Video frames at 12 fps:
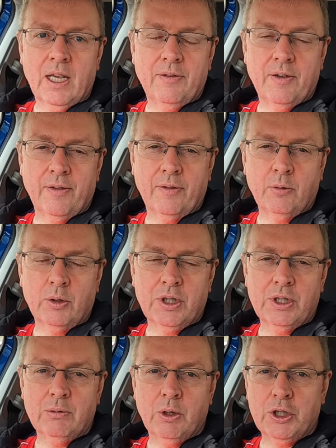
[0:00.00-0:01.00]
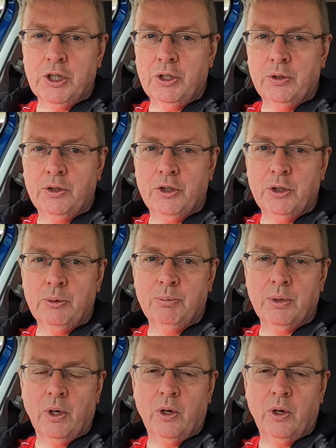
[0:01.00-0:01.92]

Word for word: If you've ever wanted to watch YouTube